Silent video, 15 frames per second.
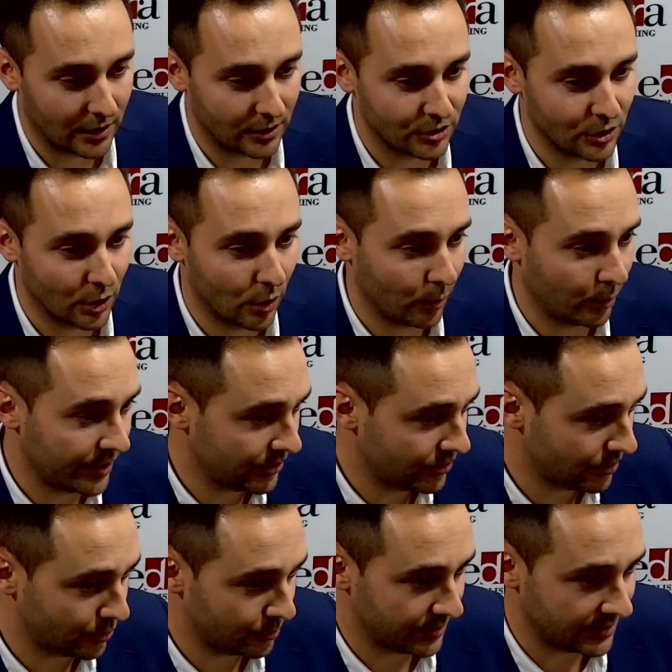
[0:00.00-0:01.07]
So we
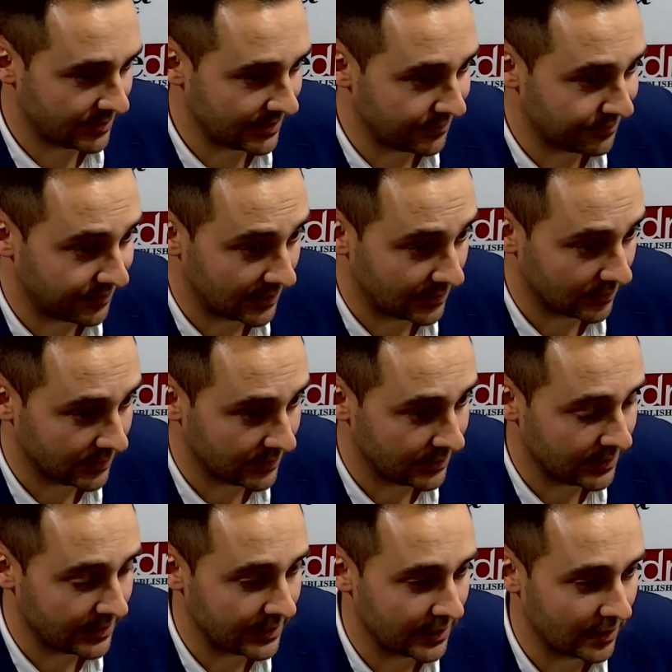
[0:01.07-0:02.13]
just received finally
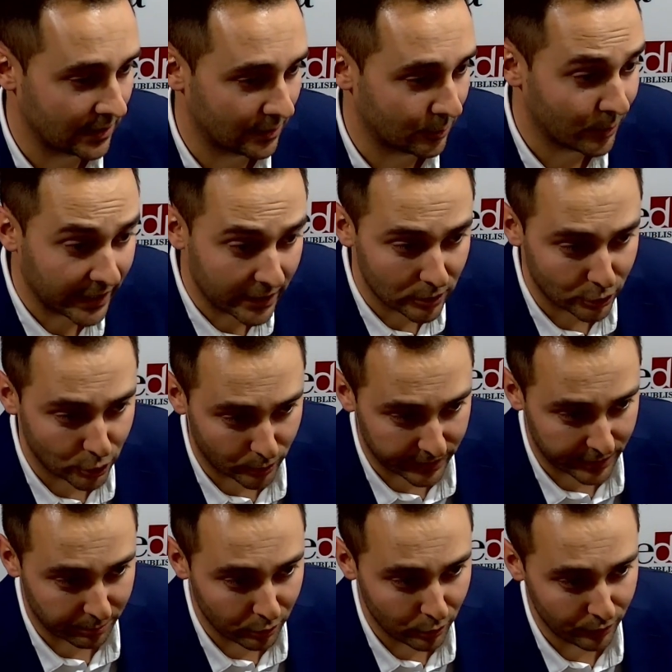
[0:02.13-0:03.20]
the regulatory
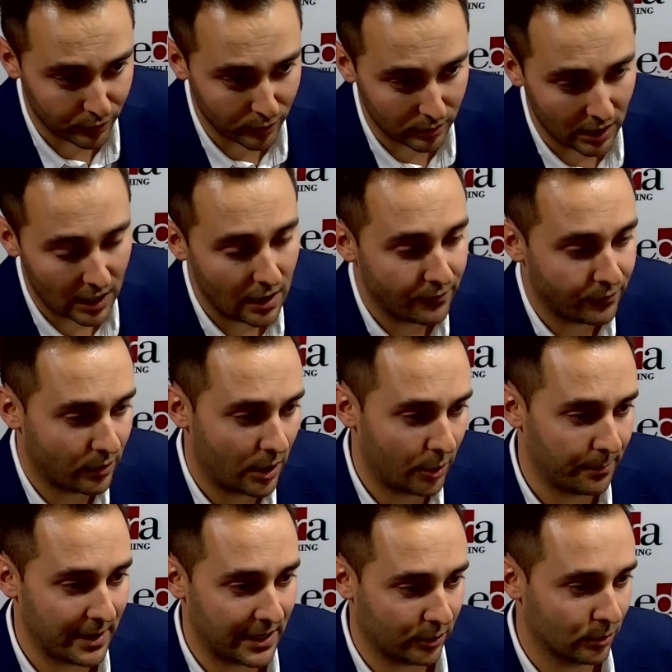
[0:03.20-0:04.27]
approval for our
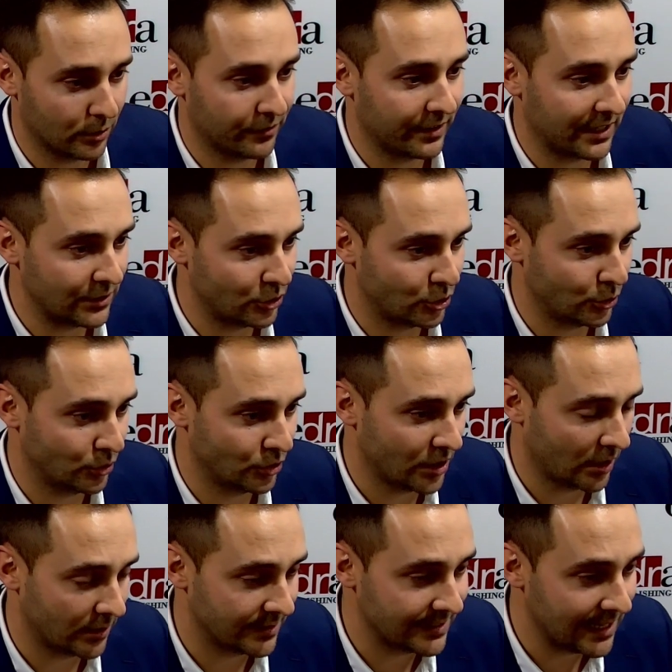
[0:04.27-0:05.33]
medical device to
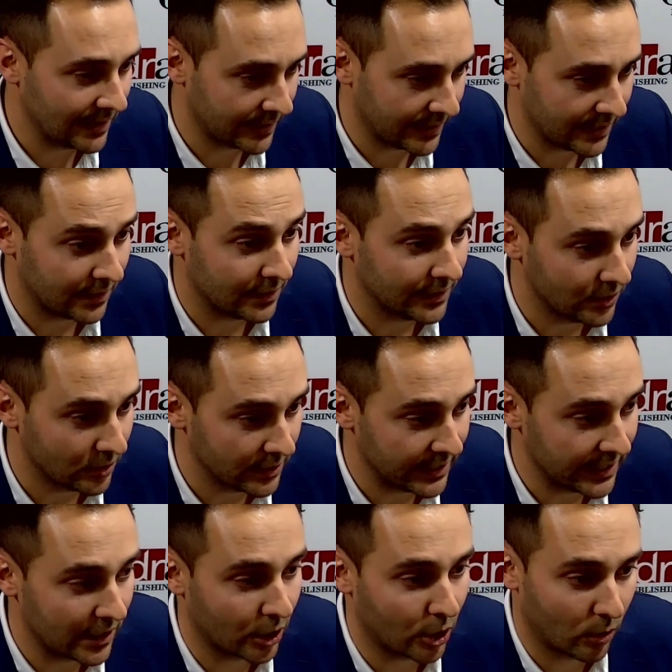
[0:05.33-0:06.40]
start selling it
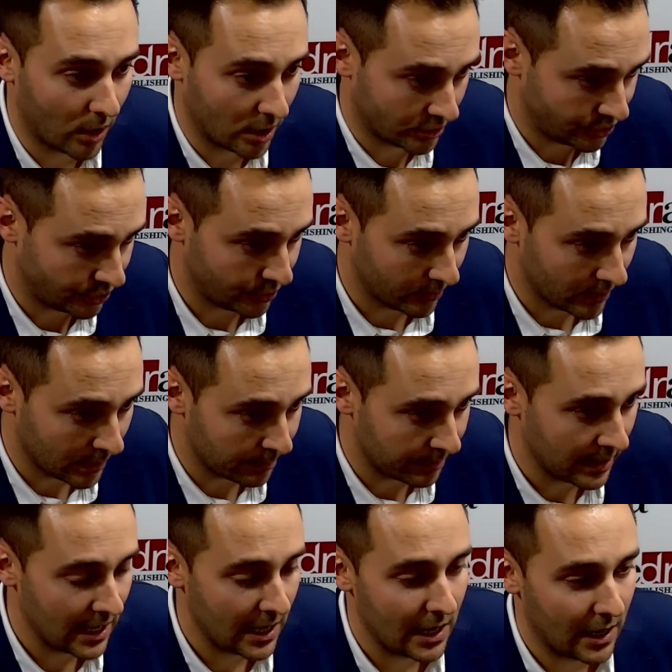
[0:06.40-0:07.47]
legally across Europe
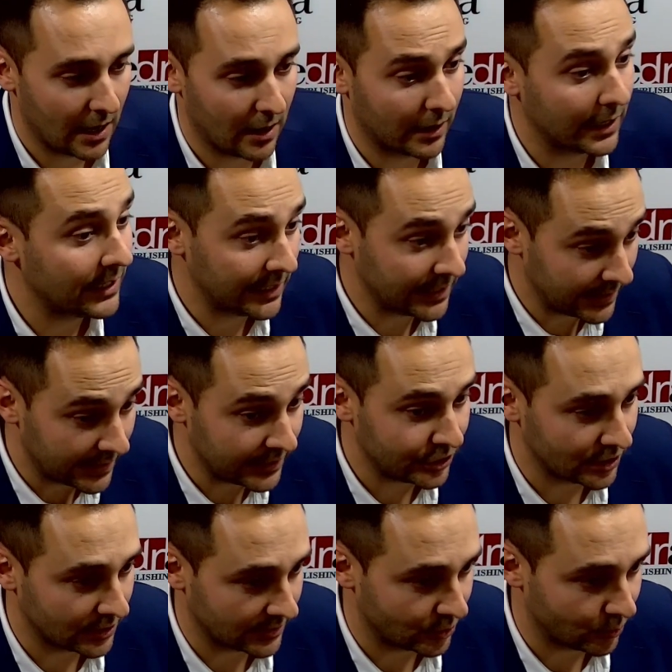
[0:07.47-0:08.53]
and in
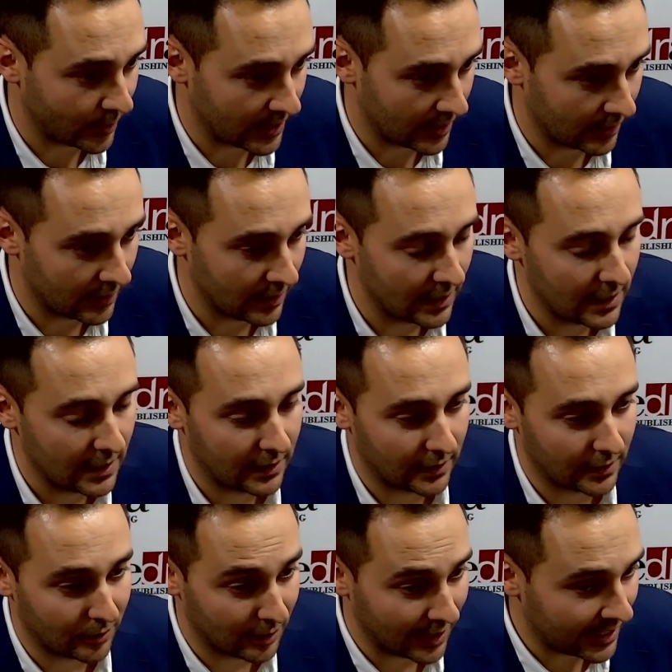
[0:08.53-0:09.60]
Asia as well.
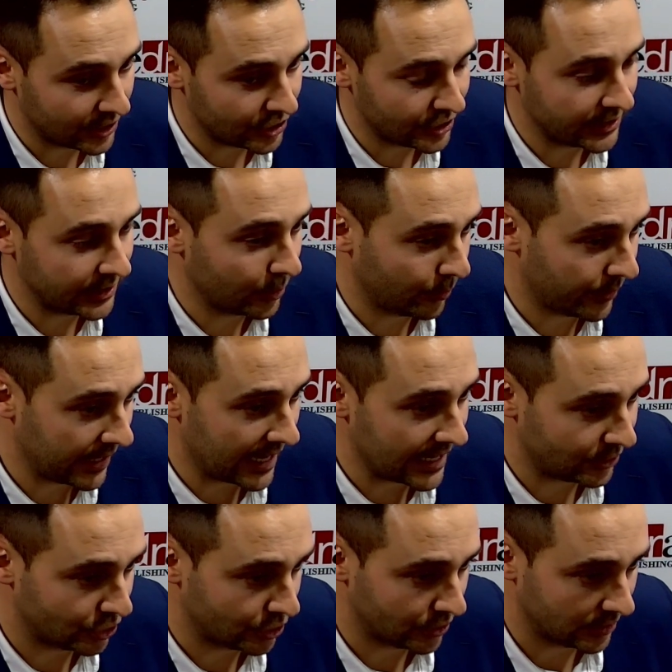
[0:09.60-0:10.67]
Last year we
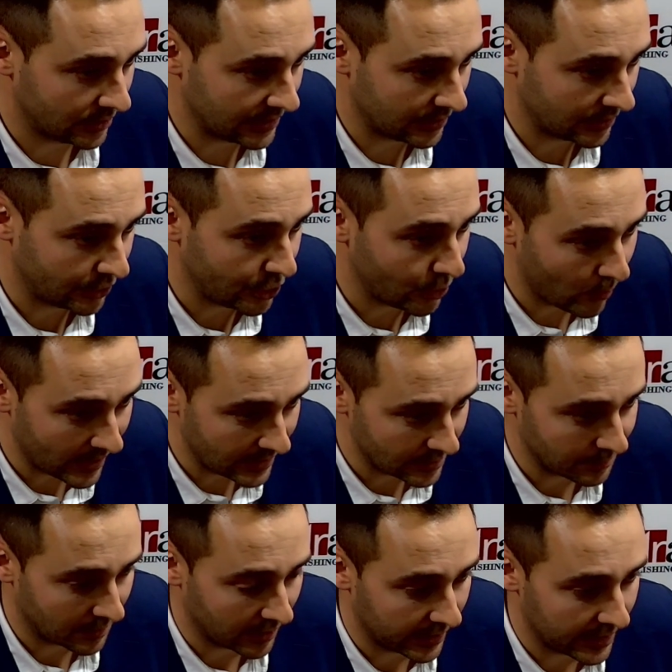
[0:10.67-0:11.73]
entered the US
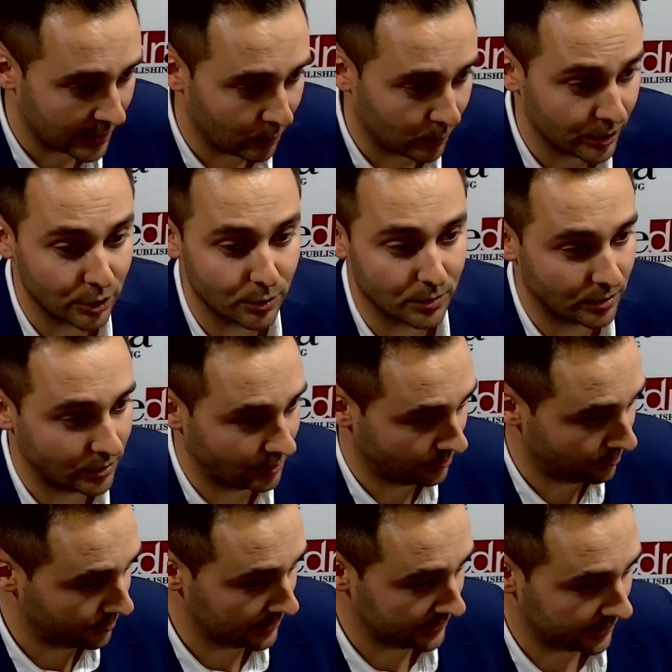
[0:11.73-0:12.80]
market, which was
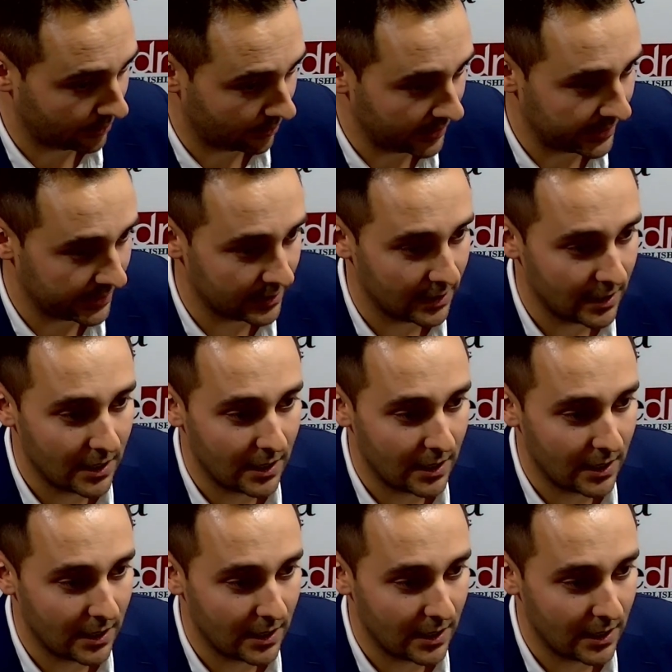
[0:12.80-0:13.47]
really great.